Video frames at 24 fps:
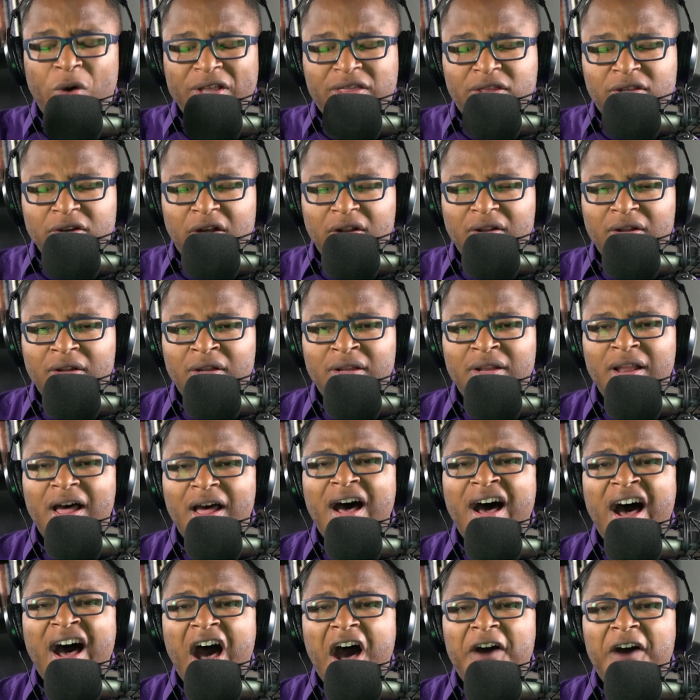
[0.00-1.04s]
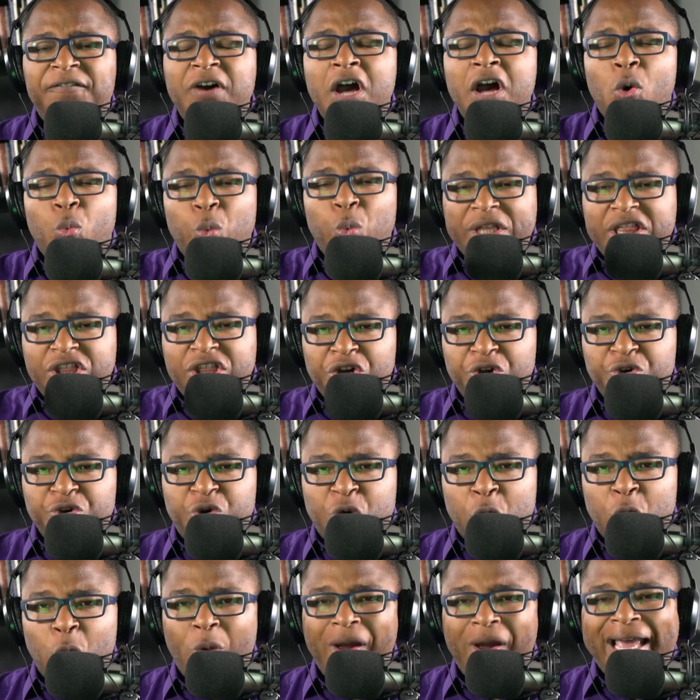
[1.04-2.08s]
with your love, with your
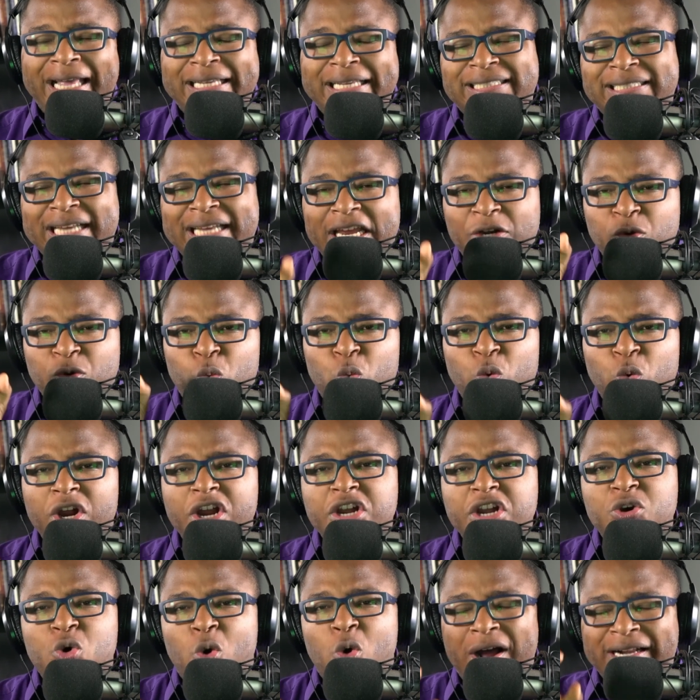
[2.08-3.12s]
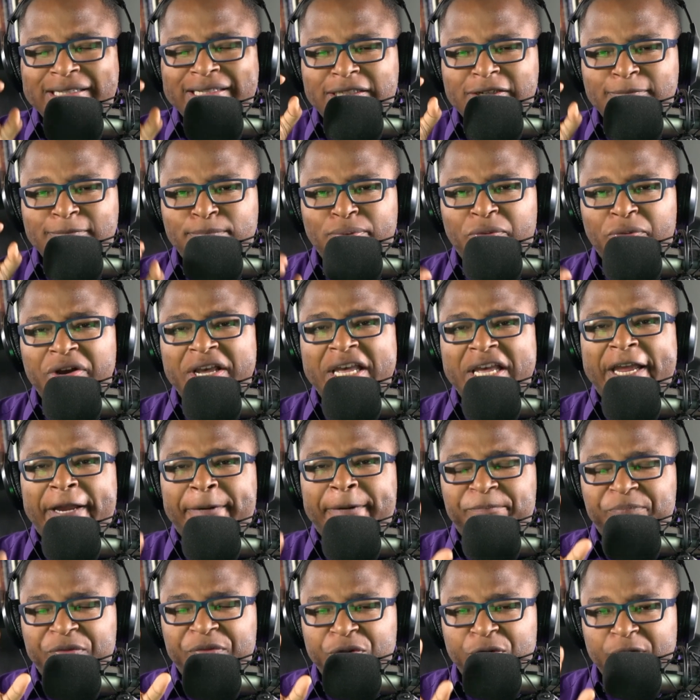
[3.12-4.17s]
grace, and we're going to
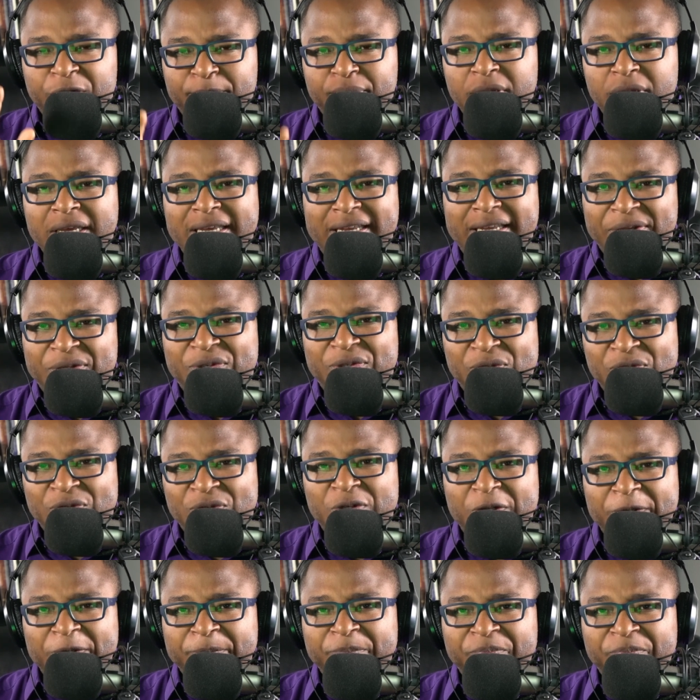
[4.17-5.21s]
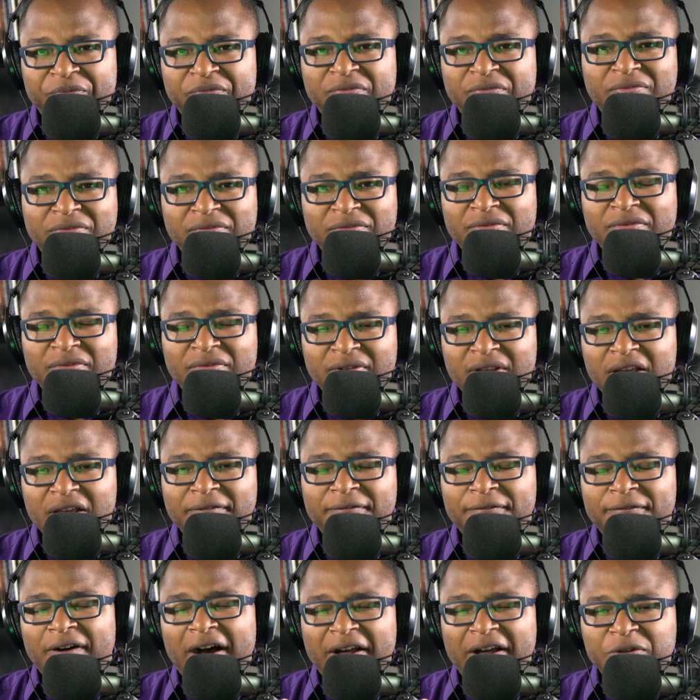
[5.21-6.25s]
bring your peace.
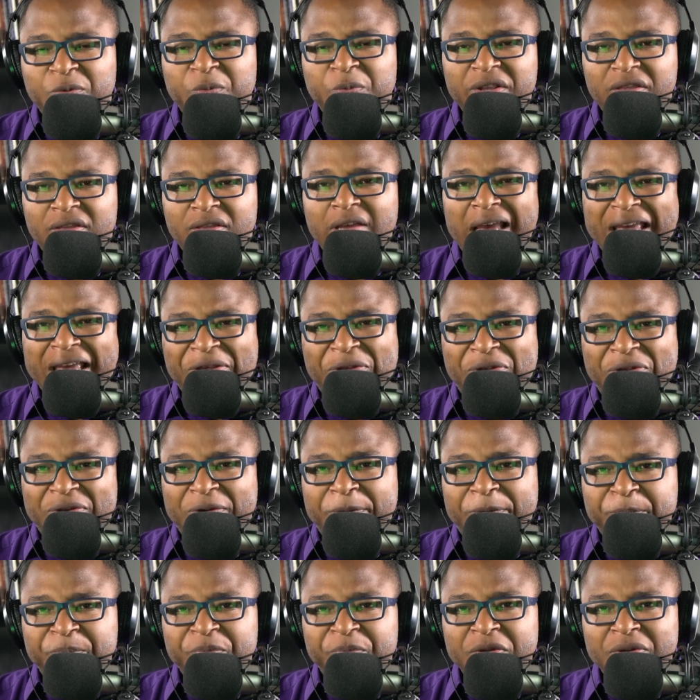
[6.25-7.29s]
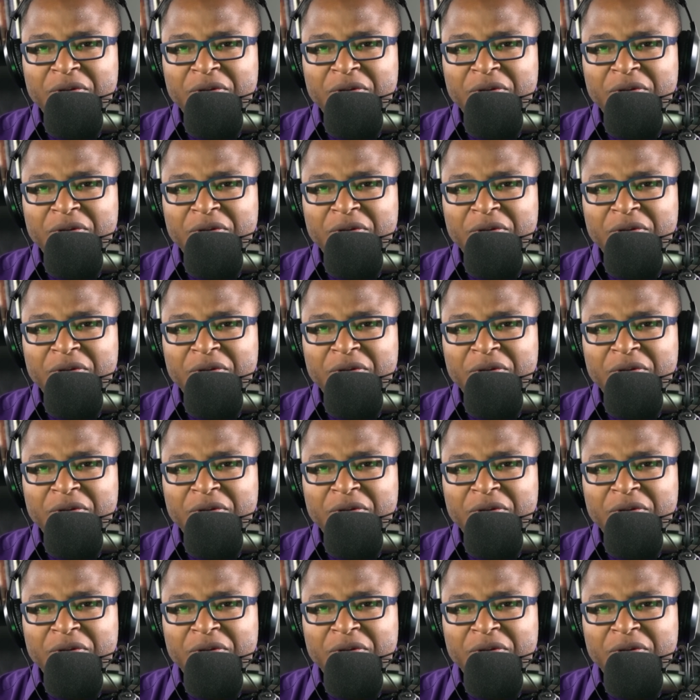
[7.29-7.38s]
And Father, we thank you.